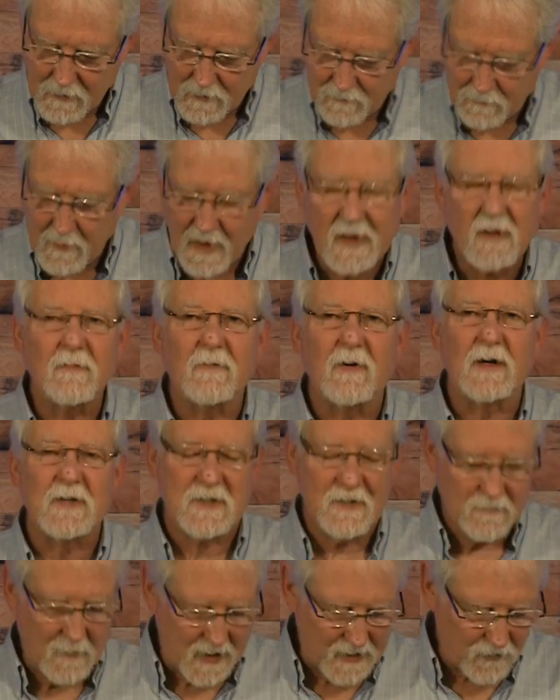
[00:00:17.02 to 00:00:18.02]
many of us
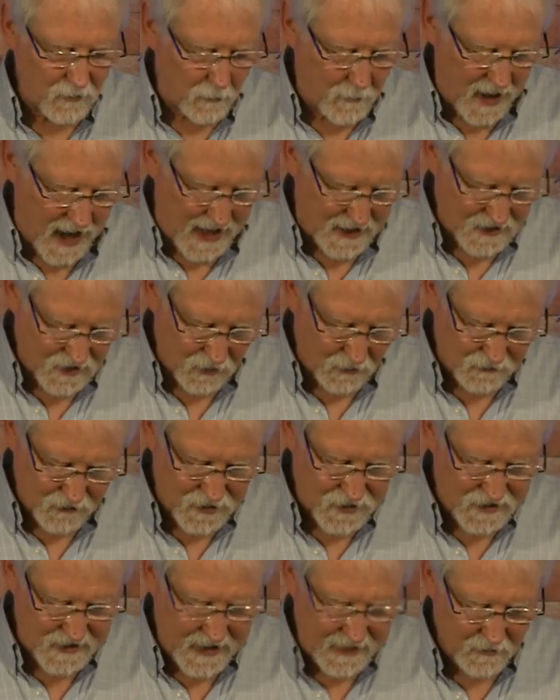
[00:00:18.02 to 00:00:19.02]
have been to a Passover
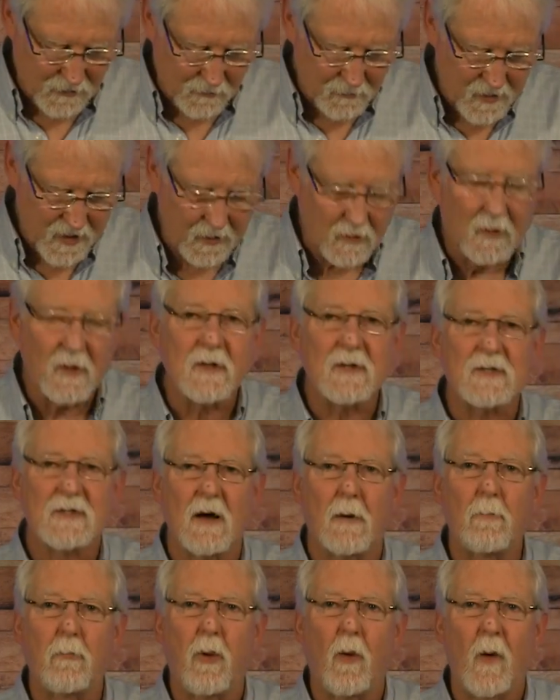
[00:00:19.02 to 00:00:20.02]
Seder meal at
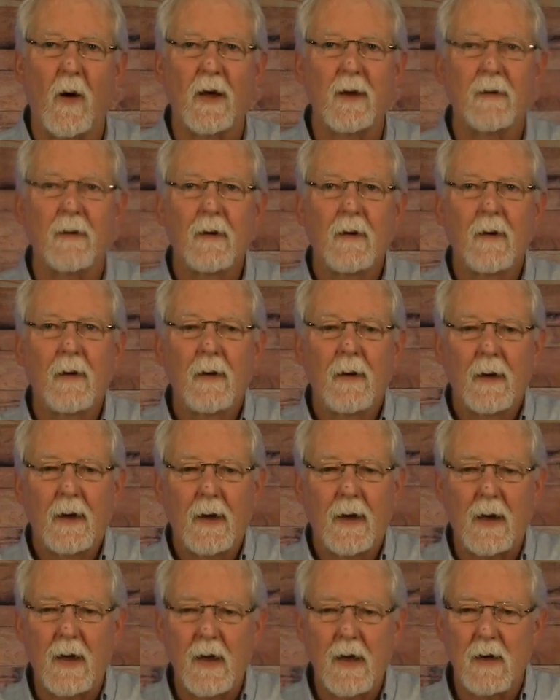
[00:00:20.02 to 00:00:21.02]
some point,
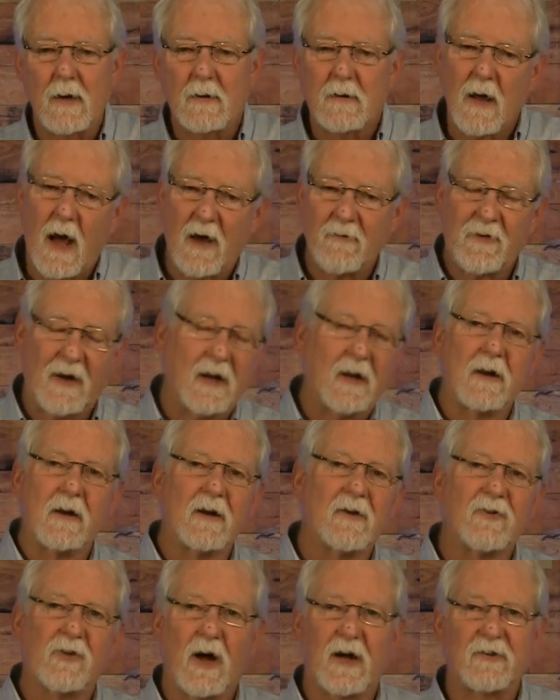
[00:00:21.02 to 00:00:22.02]
and I find it
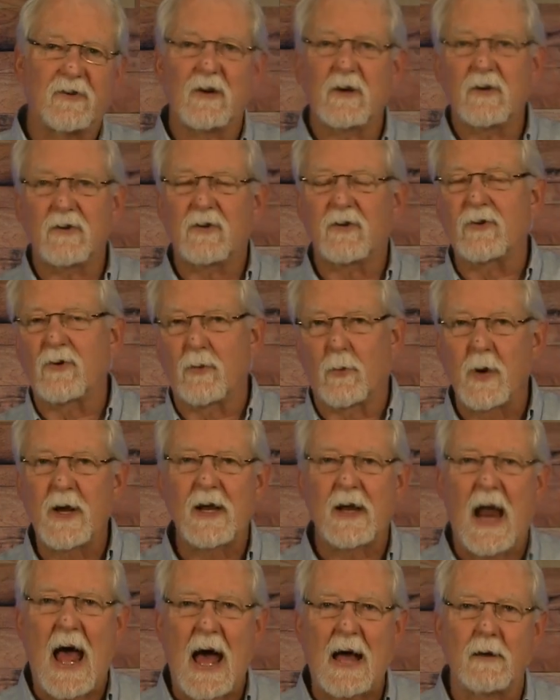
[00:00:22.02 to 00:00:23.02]
interesting because it's a
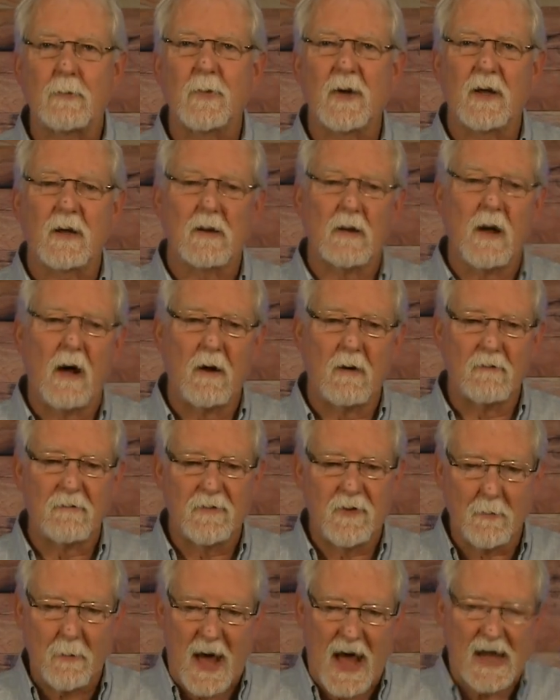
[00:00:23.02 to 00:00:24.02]
reenactment
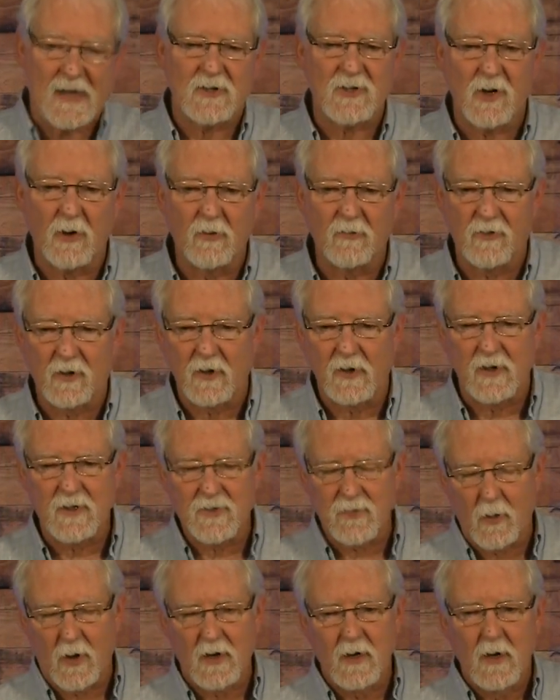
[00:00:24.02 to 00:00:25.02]
of the Passover, and
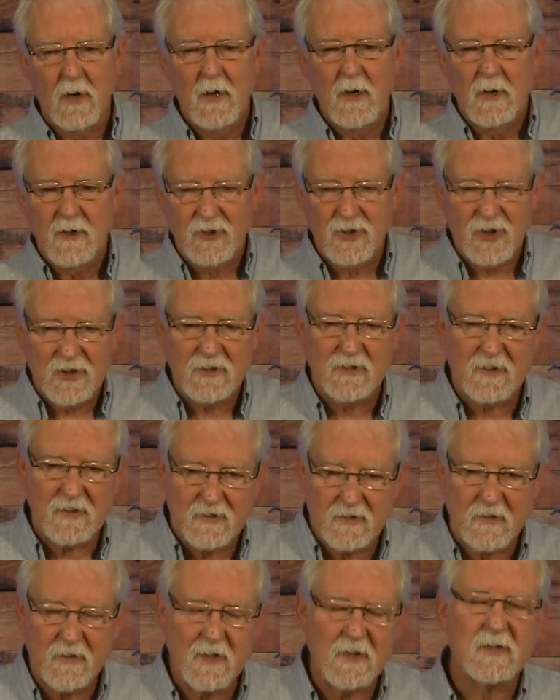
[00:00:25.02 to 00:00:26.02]
it's what
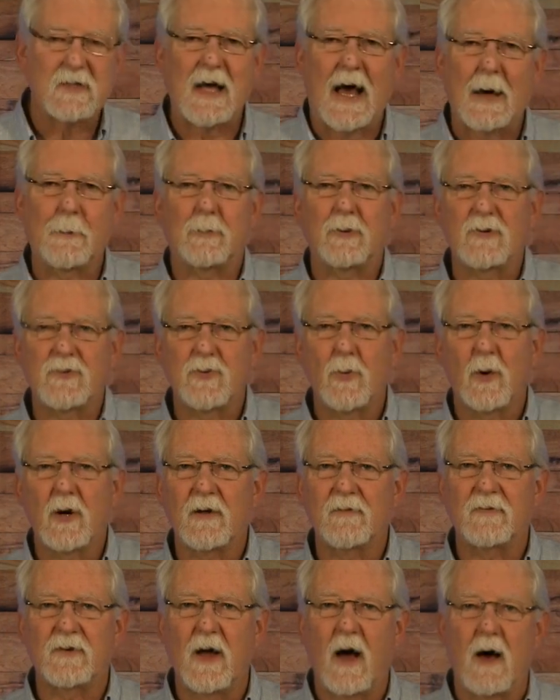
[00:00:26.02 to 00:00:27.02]
Jesus and the disciples would
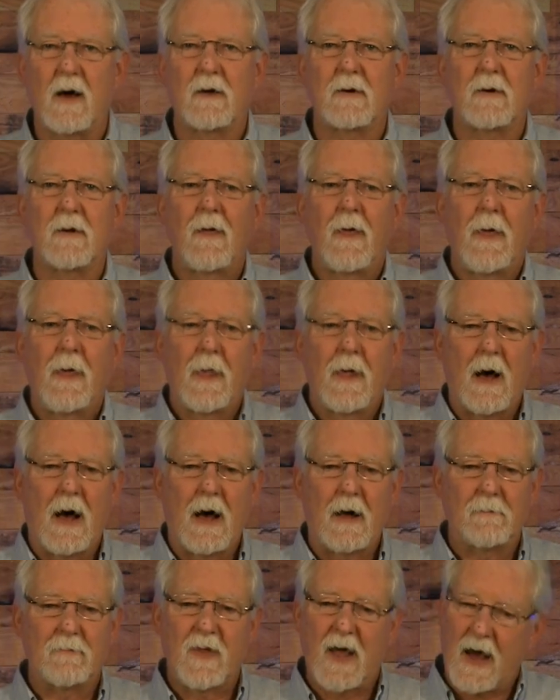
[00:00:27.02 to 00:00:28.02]
have done
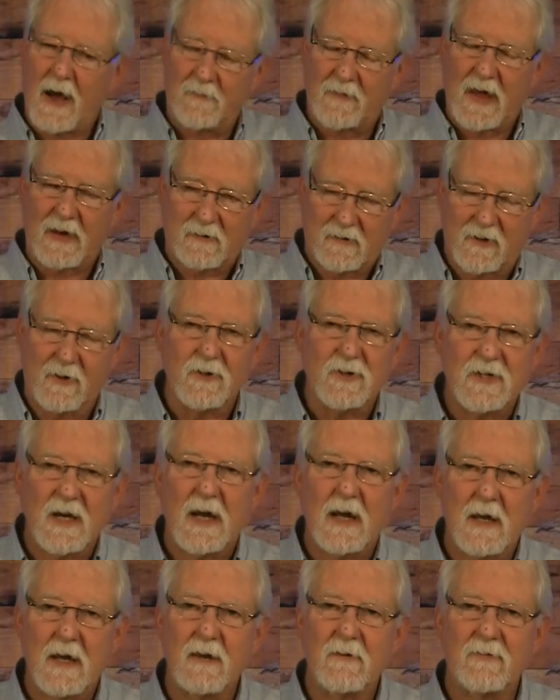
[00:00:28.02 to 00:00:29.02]
on that
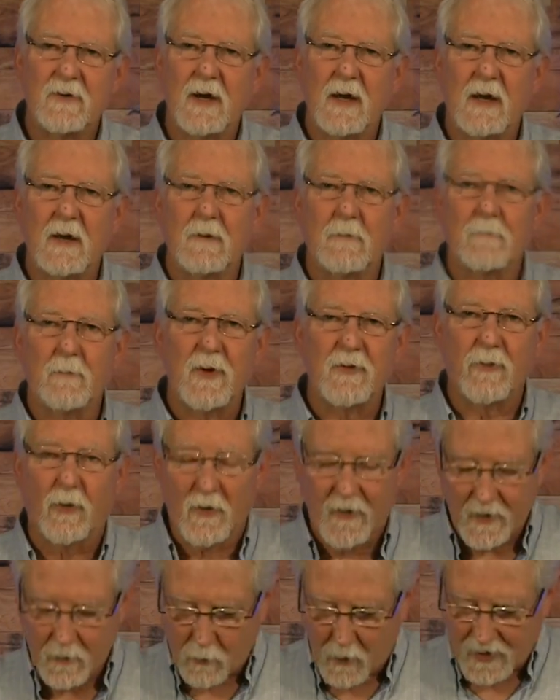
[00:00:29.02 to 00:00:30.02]
Thursday evening
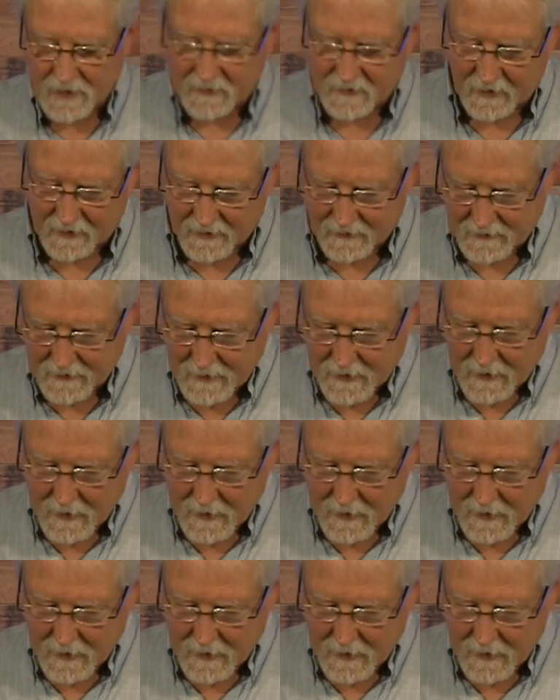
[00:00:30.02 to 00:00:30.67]
before they went to